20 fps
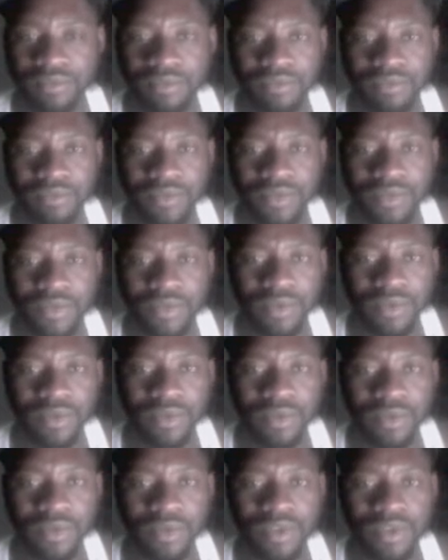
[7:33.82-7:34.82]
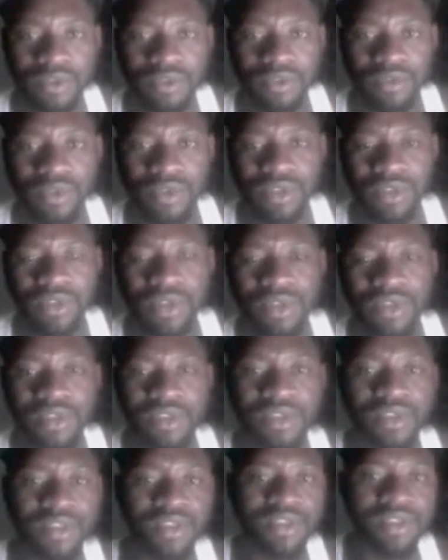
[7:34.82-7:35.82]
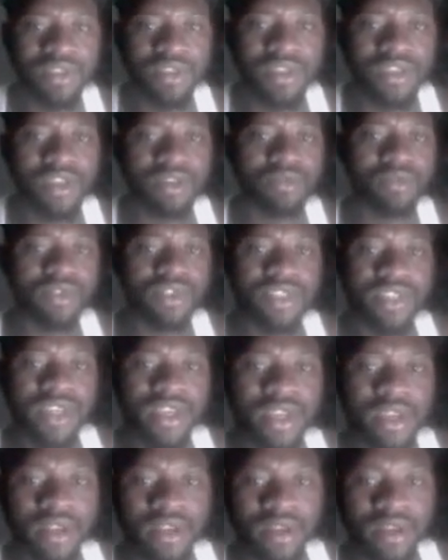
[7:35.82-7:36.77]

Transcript: and we look into it and we scale.